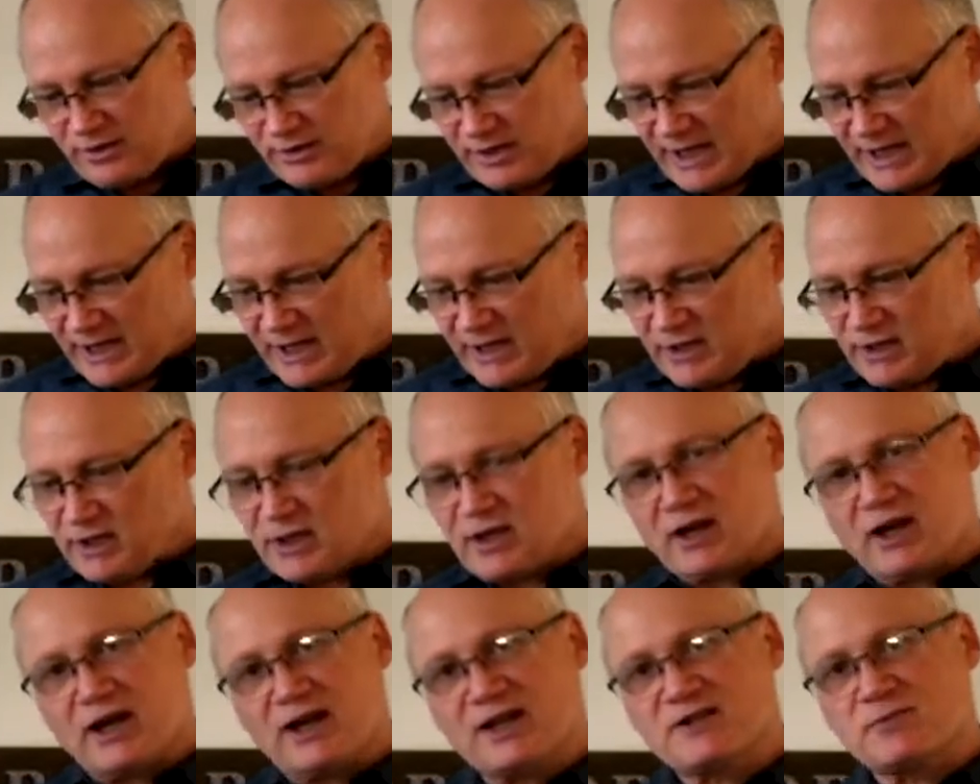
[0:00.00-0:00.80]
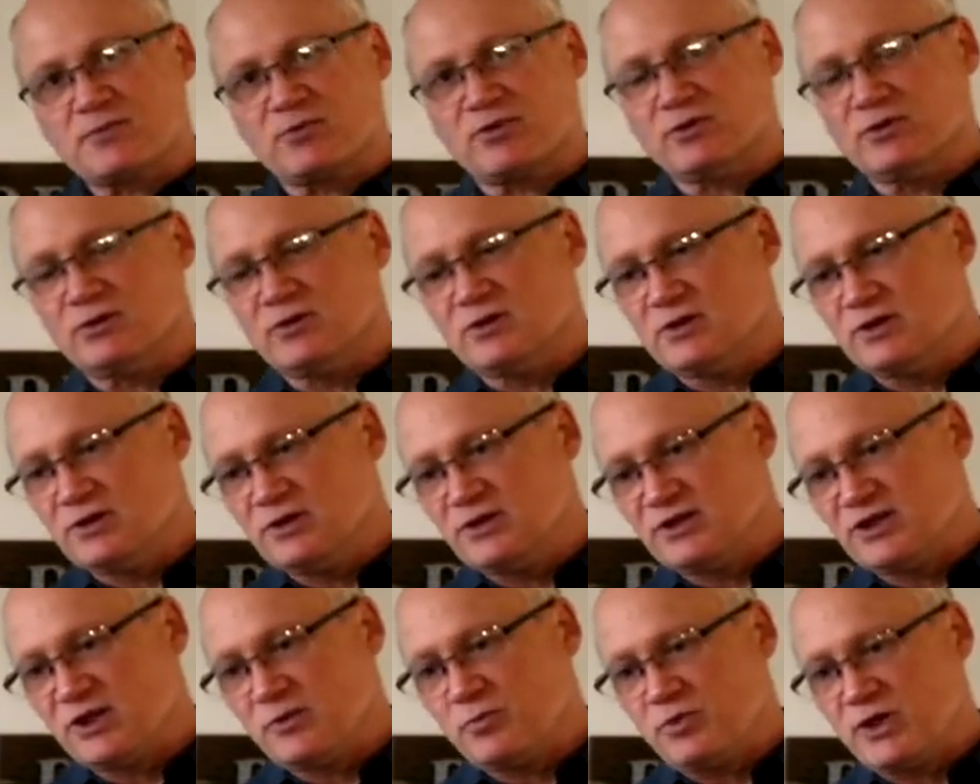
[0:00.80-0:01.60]
taking the gospel
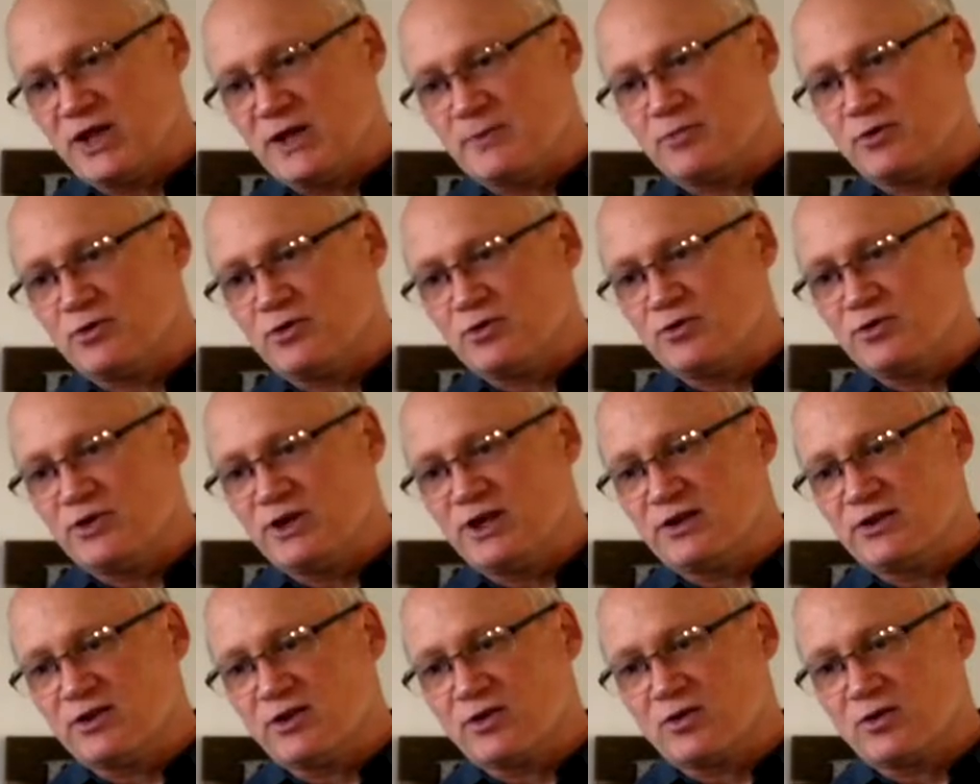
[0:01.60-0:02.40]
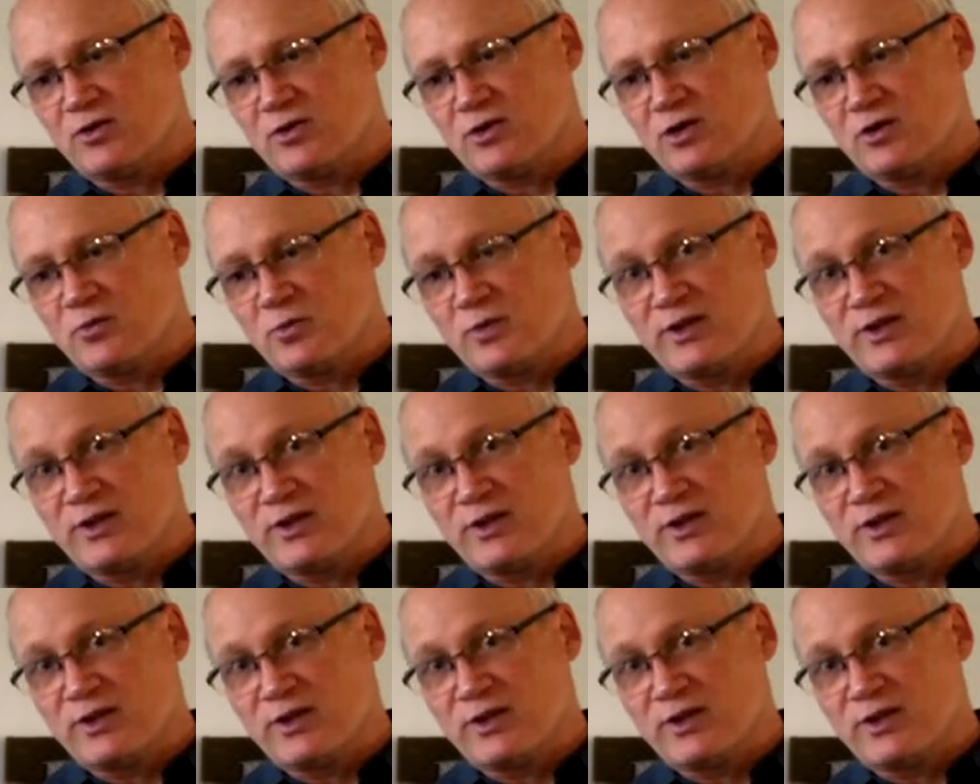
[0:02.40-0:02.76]
to people who need the Lord.